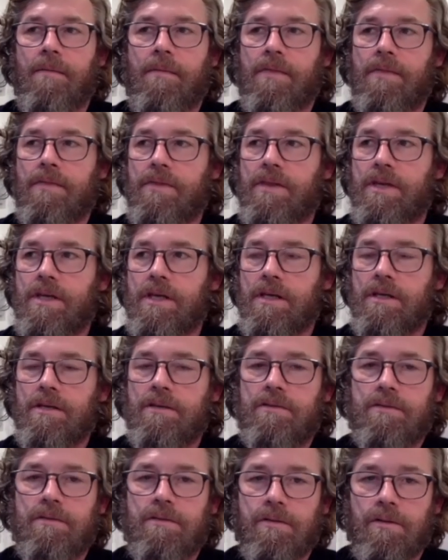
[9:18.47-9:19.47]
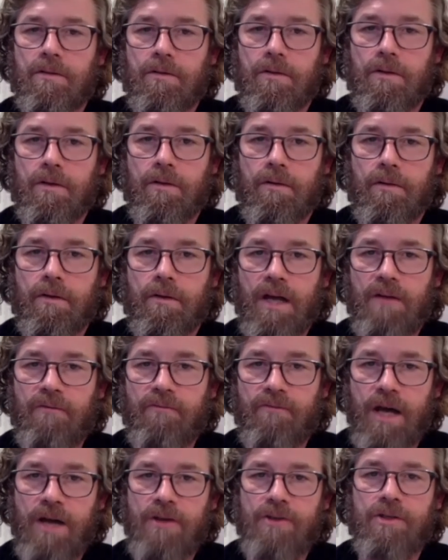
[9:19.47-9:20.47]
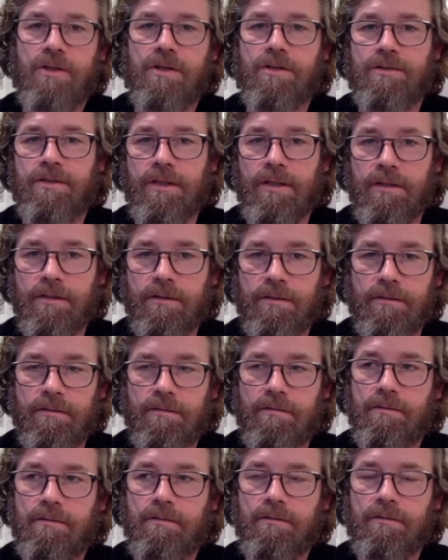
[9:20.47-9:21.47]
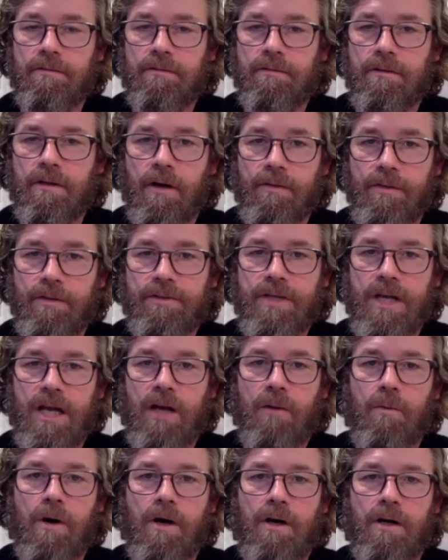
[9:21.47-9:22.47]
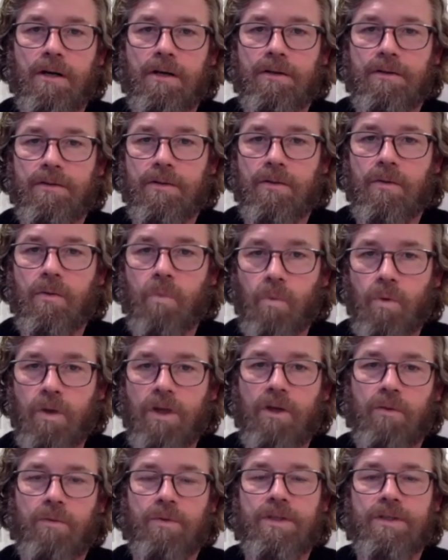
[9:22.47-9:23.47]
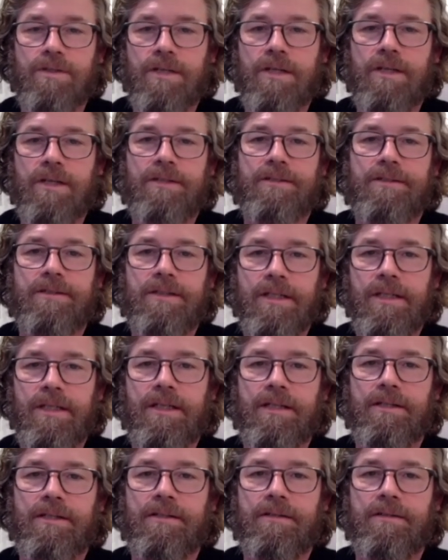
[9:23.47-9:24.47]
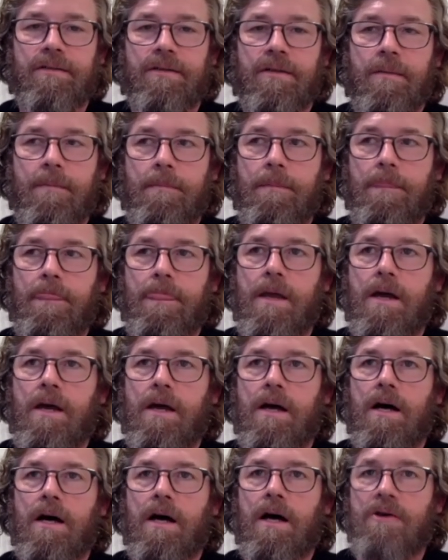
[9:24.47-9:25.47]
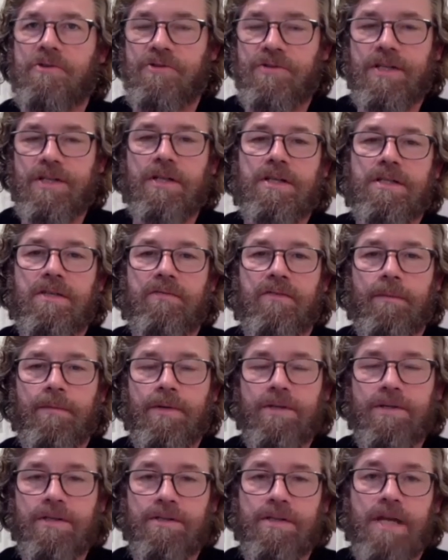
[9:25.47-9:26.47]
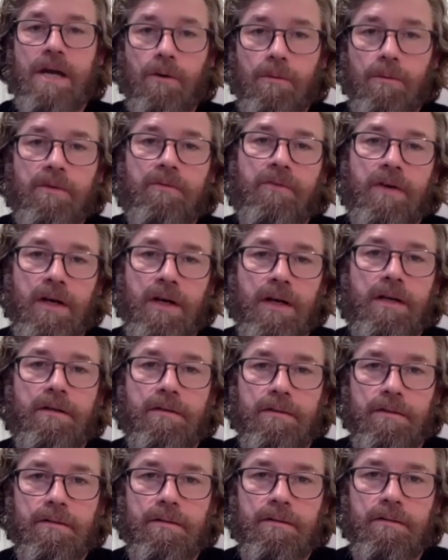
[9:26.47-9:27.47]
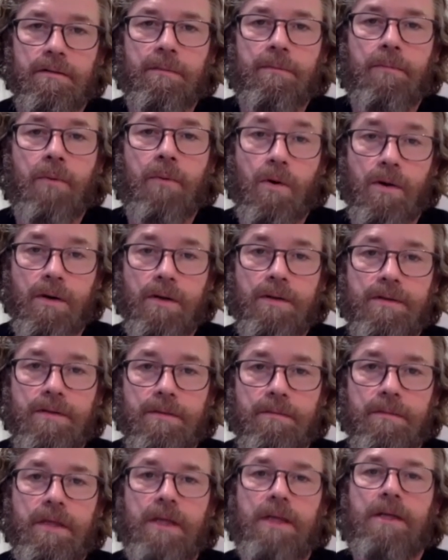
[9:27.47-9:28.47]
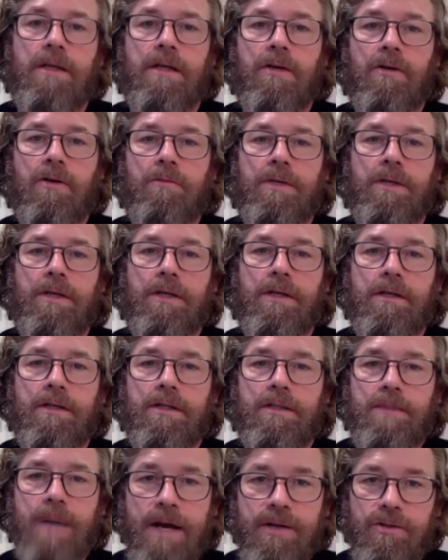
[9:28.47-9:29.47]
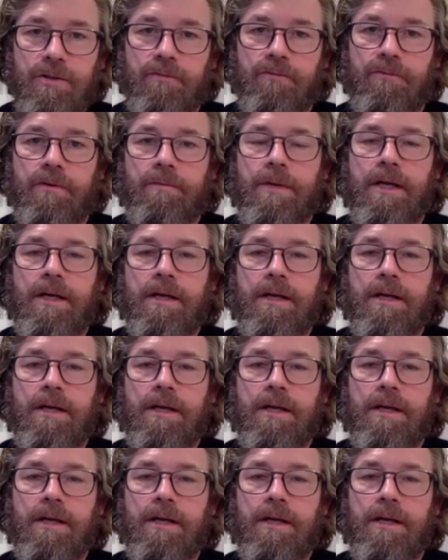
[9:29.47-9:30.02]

these adventures on the tailwaters will result in a series of images that will be very important to me. It will be special for me.